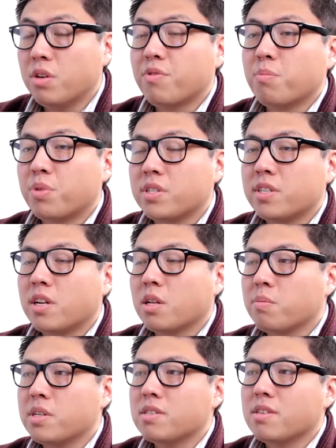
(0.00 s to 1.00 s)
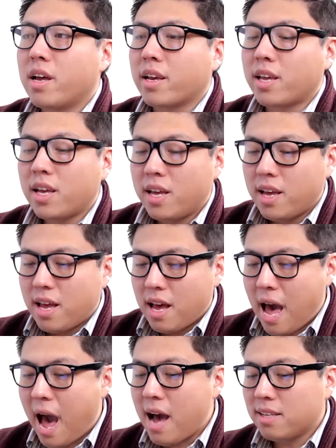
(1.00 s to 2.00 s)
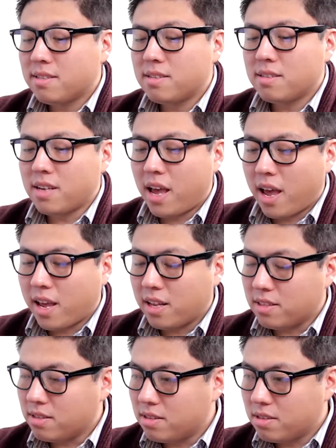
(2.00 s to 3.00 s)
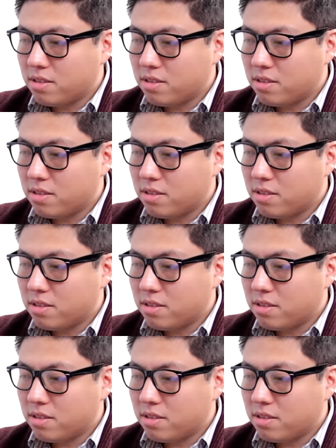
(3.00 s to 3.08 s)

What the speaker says: different printed elements like hats and